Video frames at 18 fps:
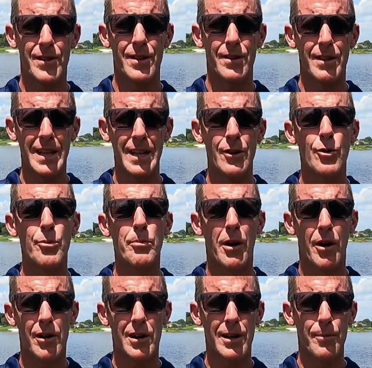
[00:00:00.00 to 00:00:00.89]
Lido
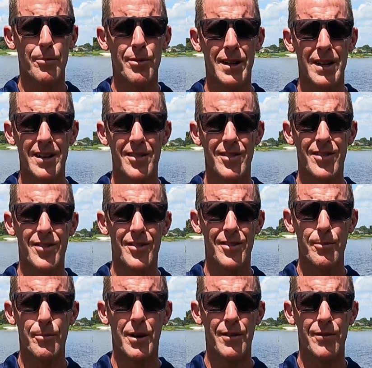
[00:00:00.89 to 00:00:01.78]
Marketplace
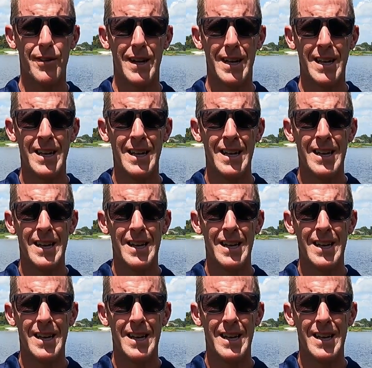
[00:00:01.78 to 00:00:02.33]
is the buffet.